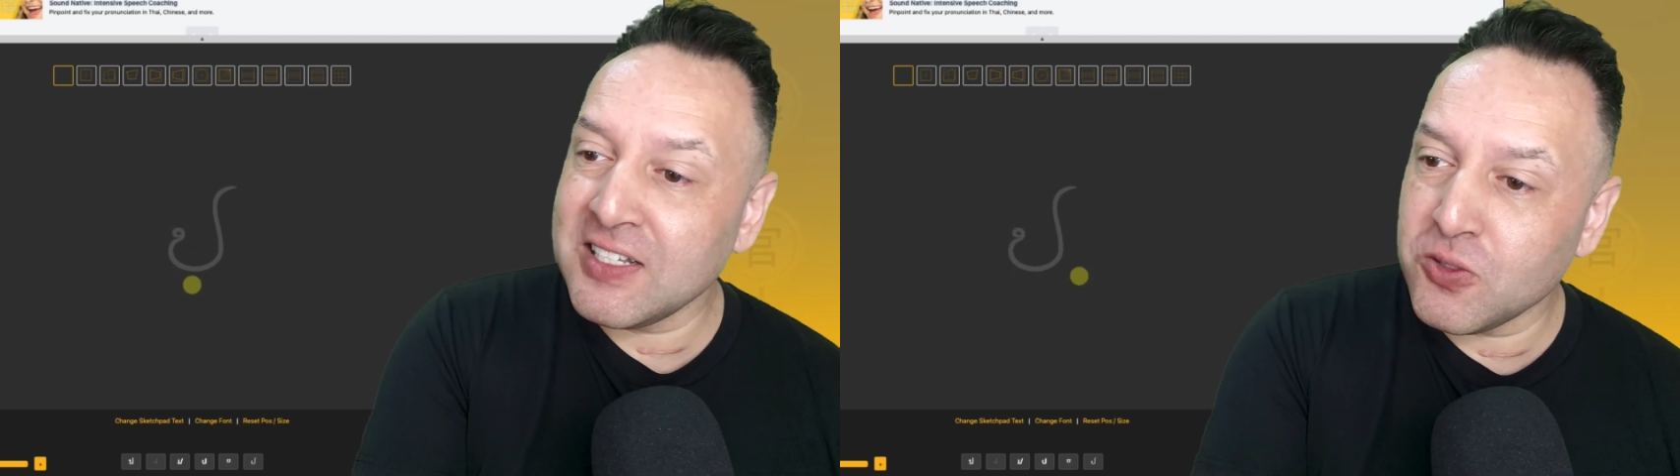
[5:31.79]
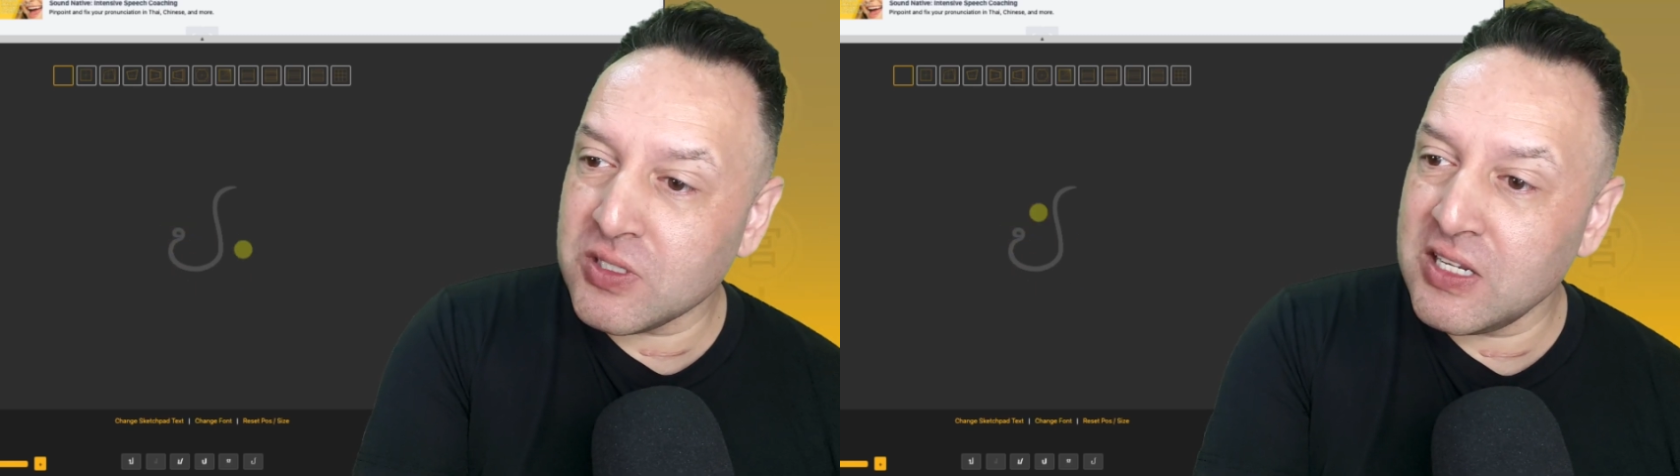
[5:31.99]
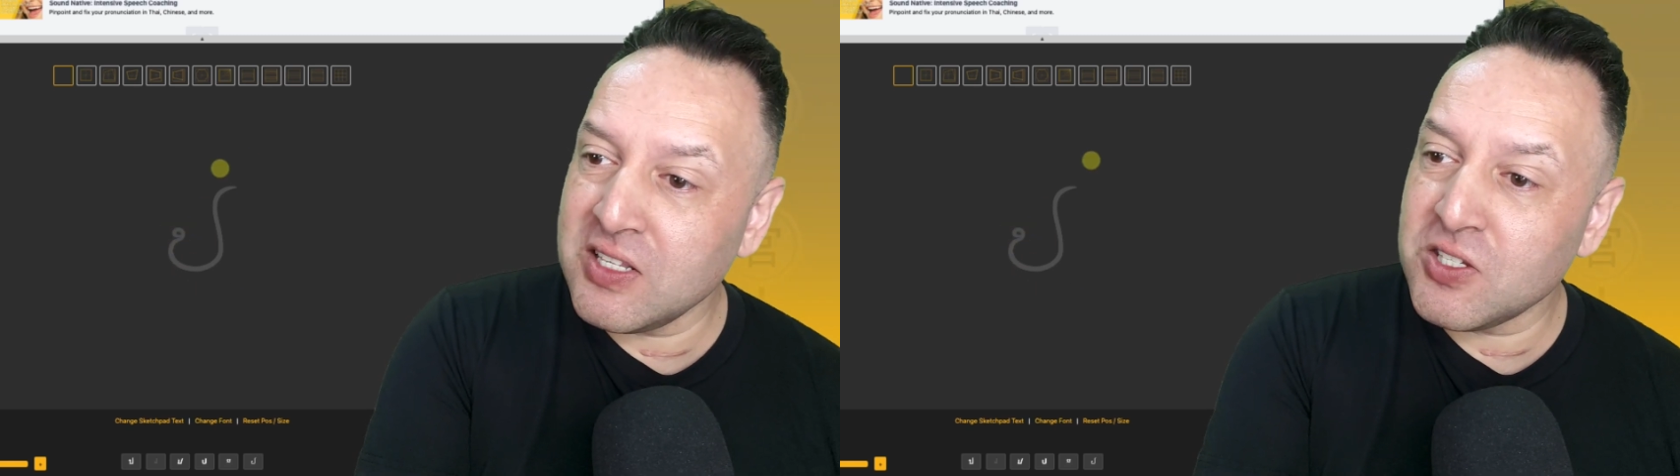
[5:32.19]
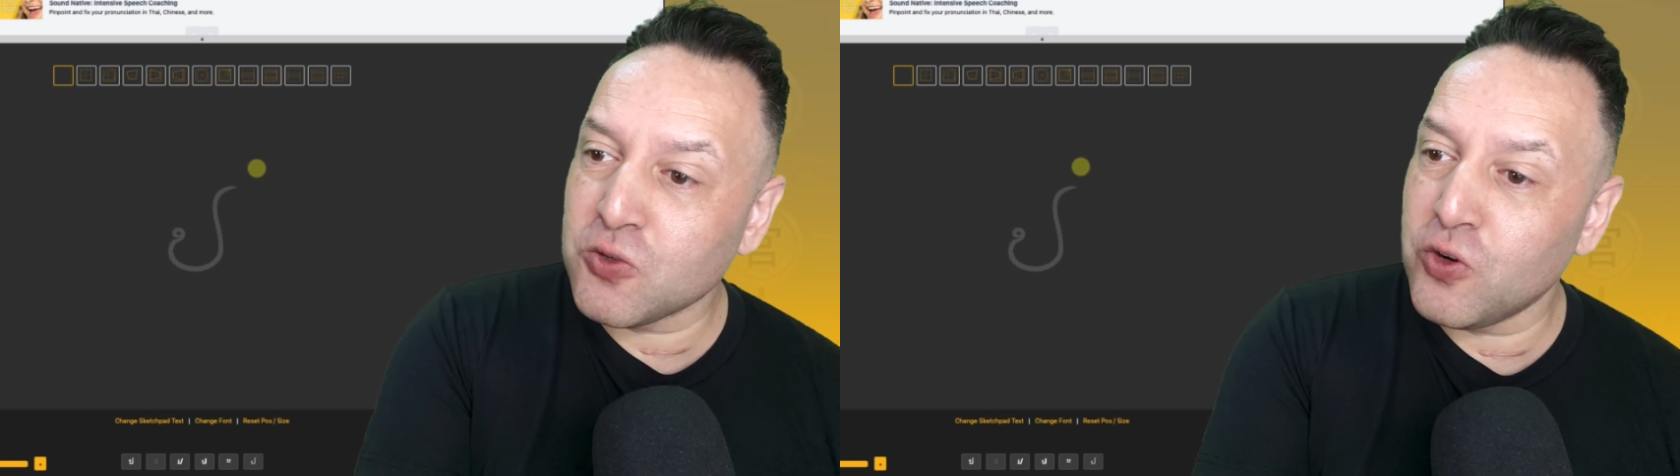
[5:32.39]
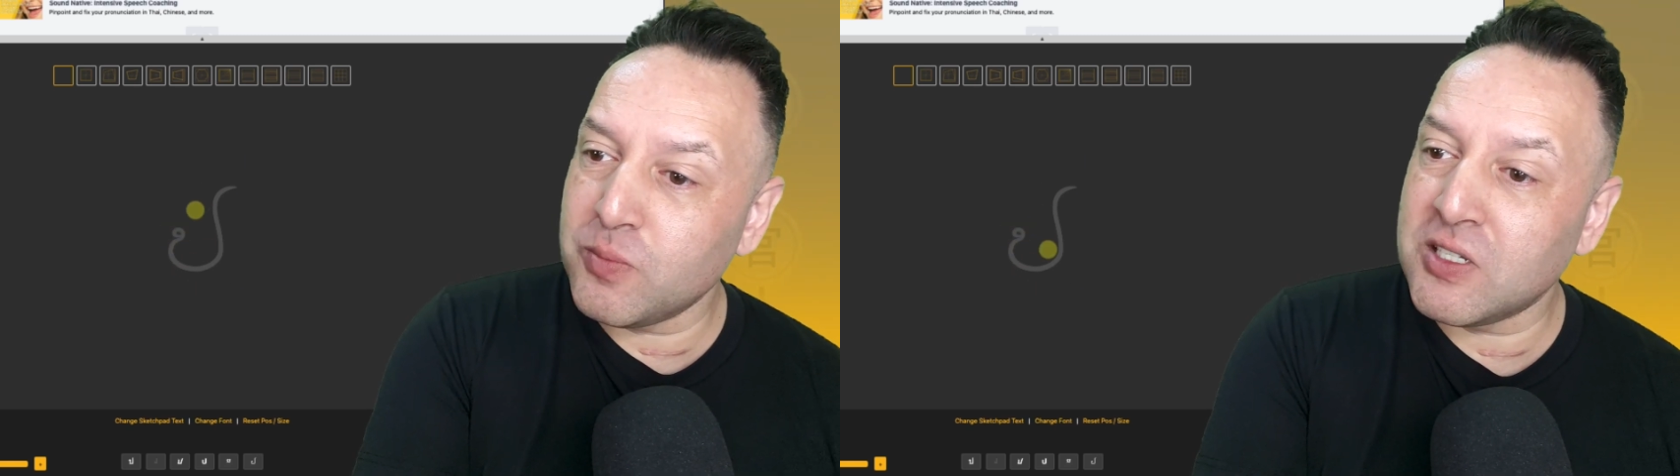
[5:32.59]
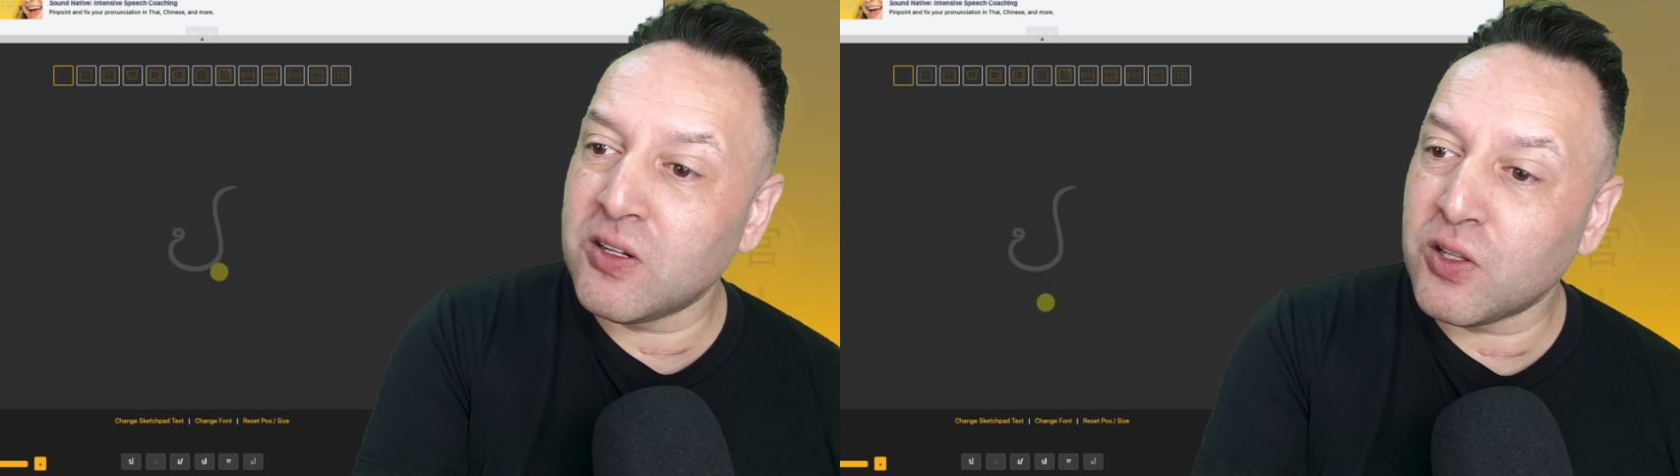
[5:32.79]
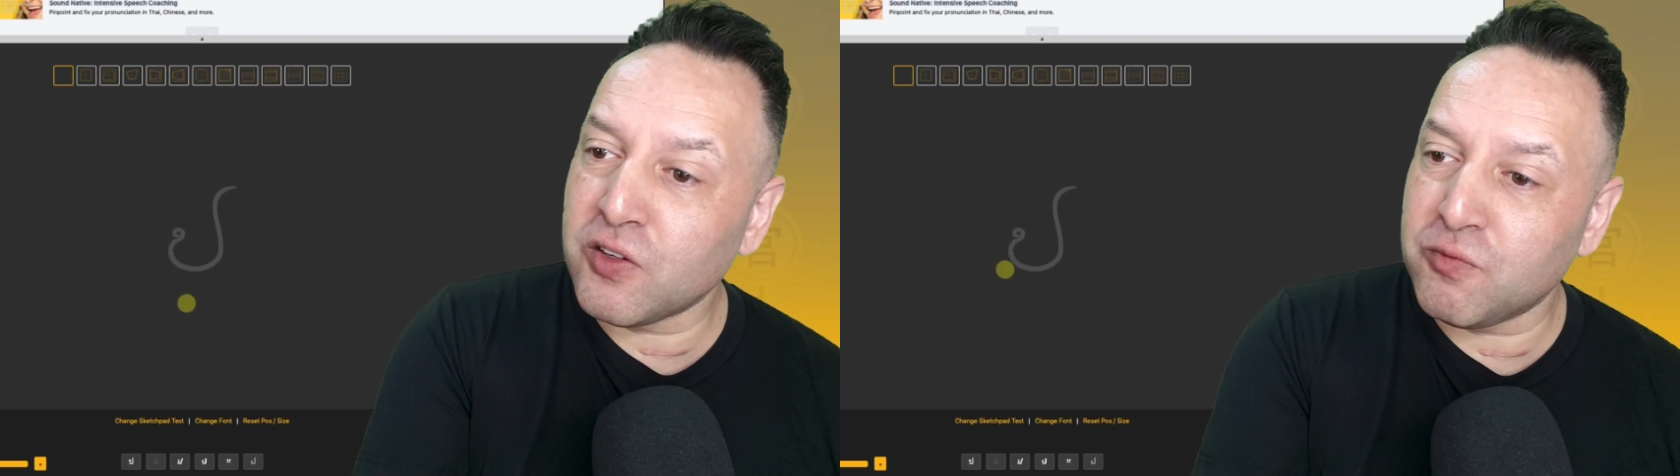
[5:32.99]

you'll see this script in a lot of